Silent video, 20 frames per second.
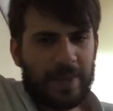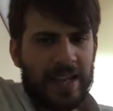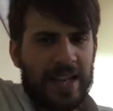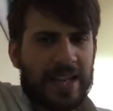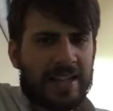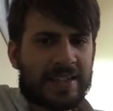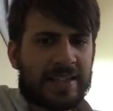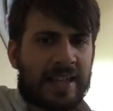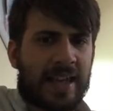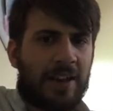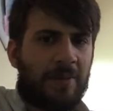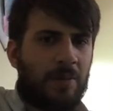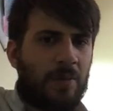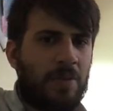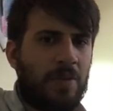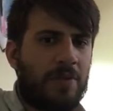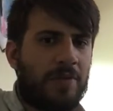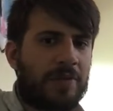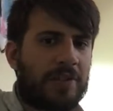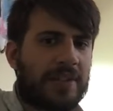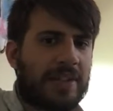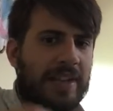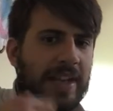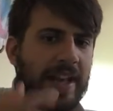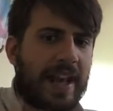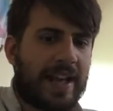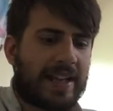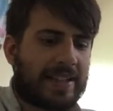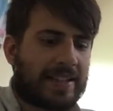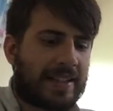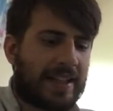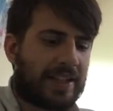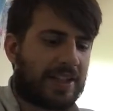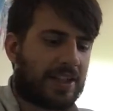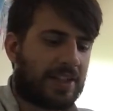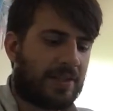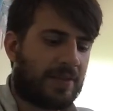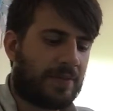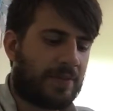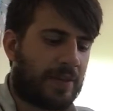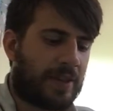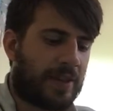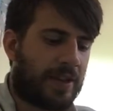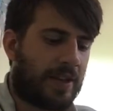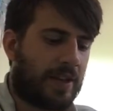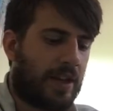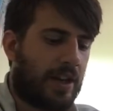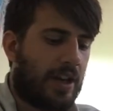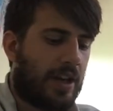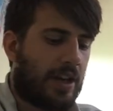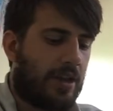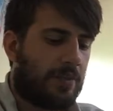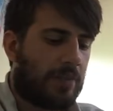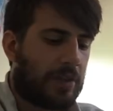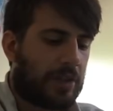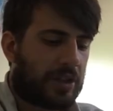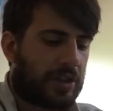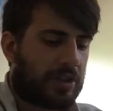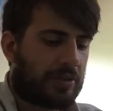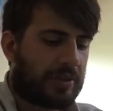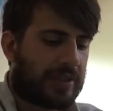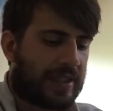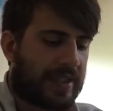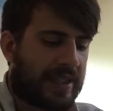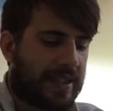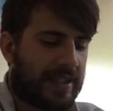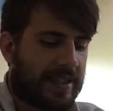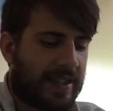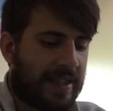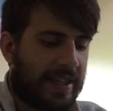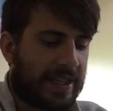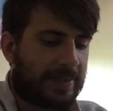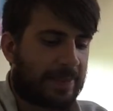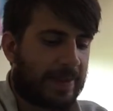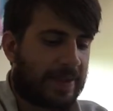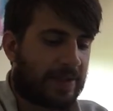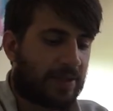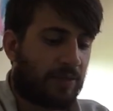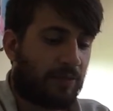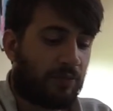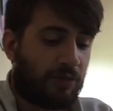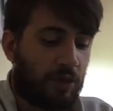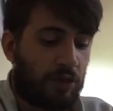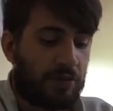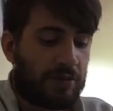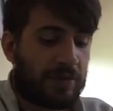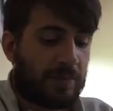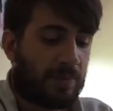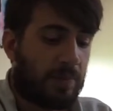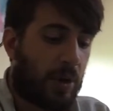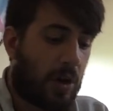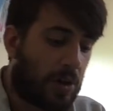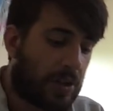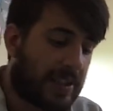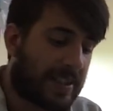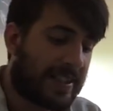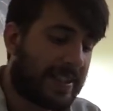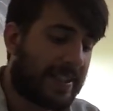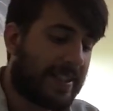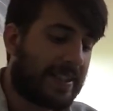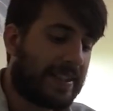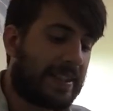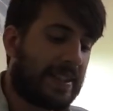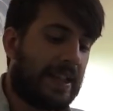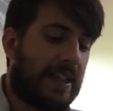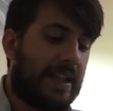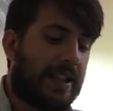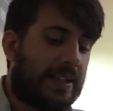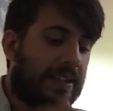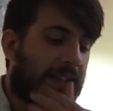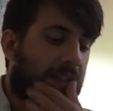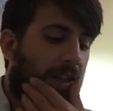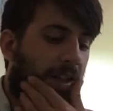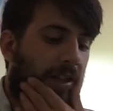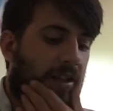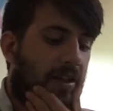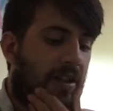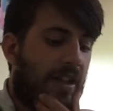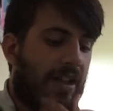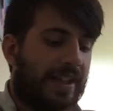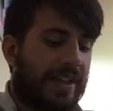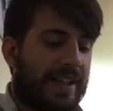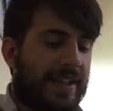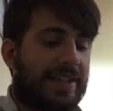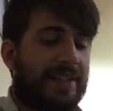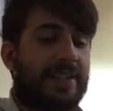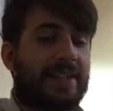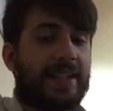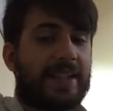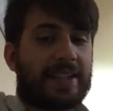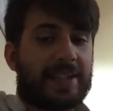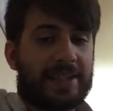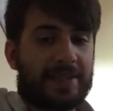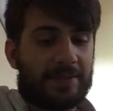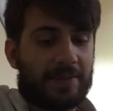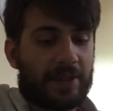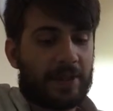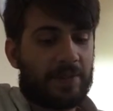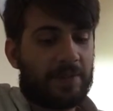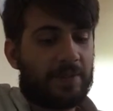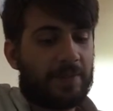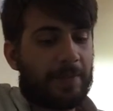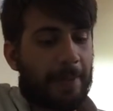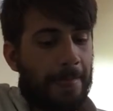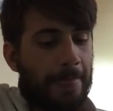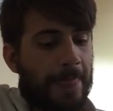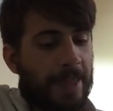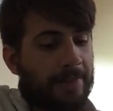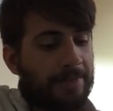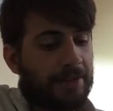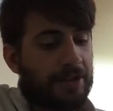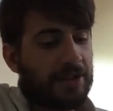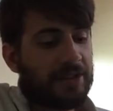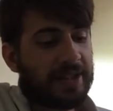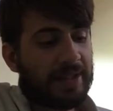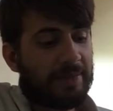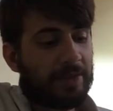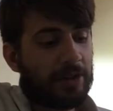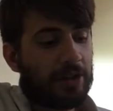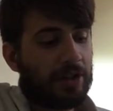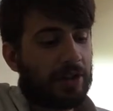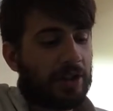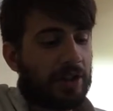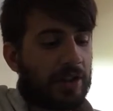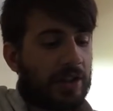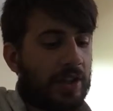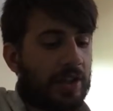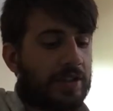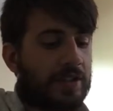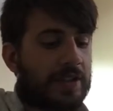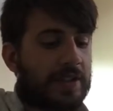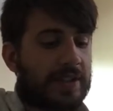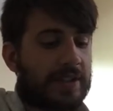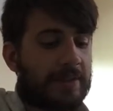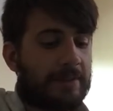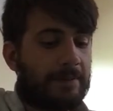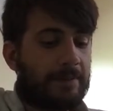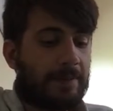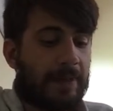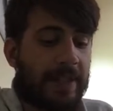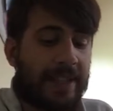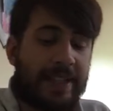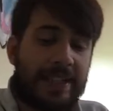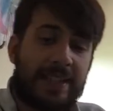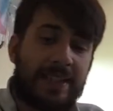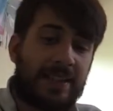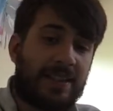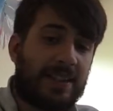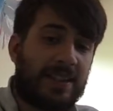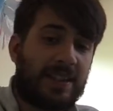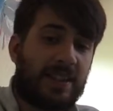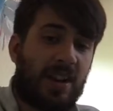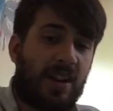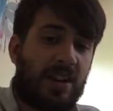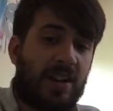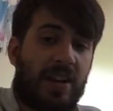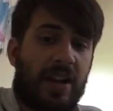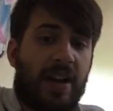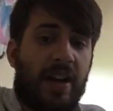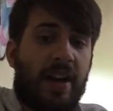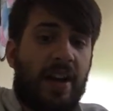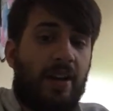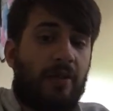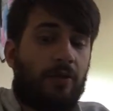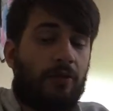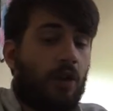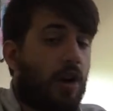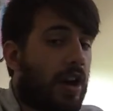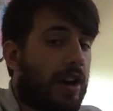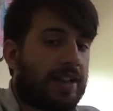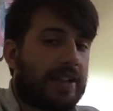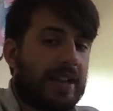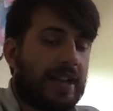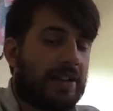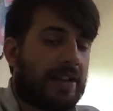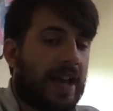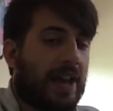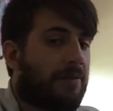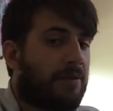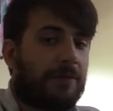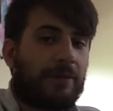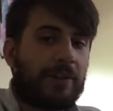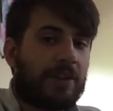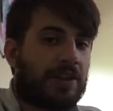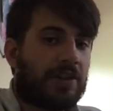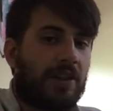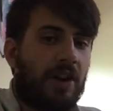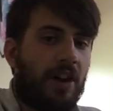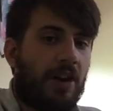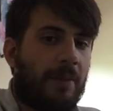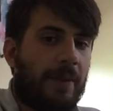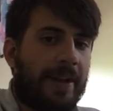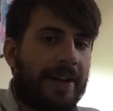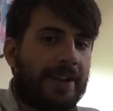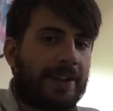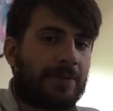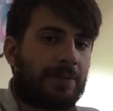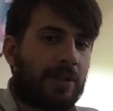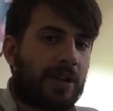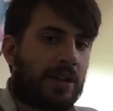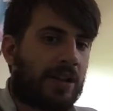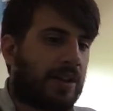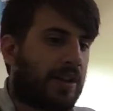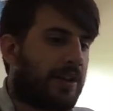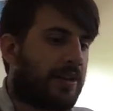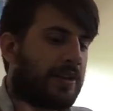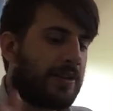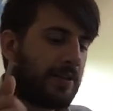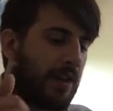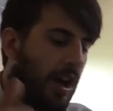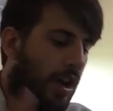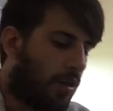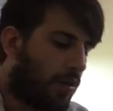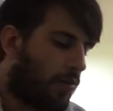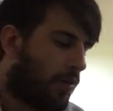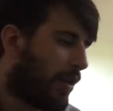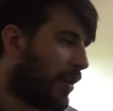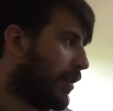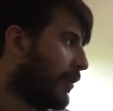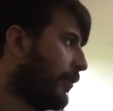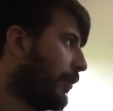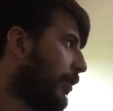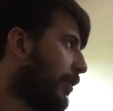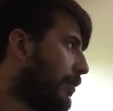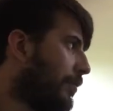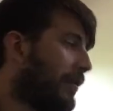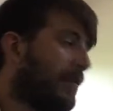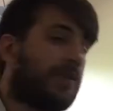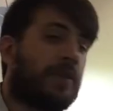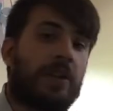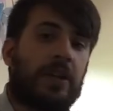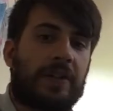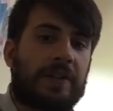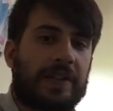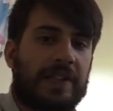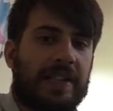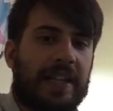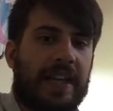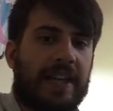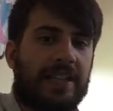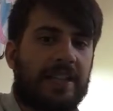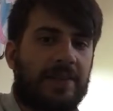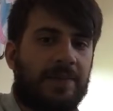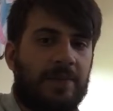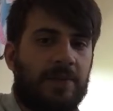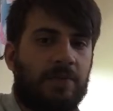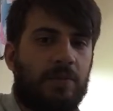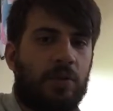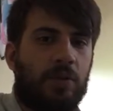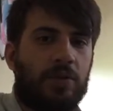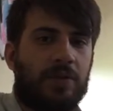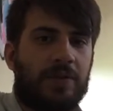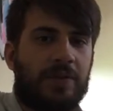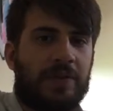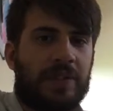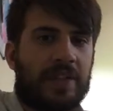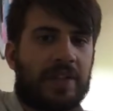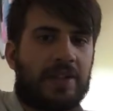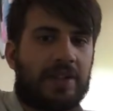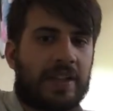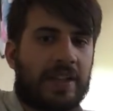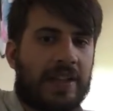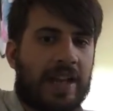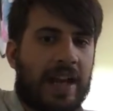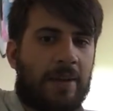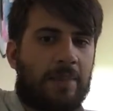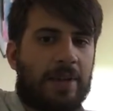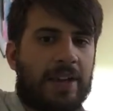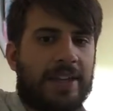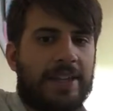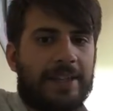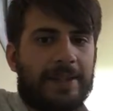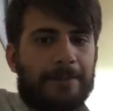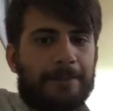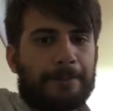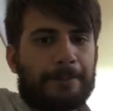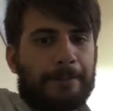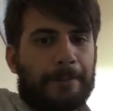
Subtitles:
that's that. If we move on to the next section of the book, you'll see the next bit is on rules and policies. So there's 6 of them. If you just have a look at those, please, and just kind of write down everything you know about each one of those, I'll work through them with you after that. So if you can pause the video and do it now, please.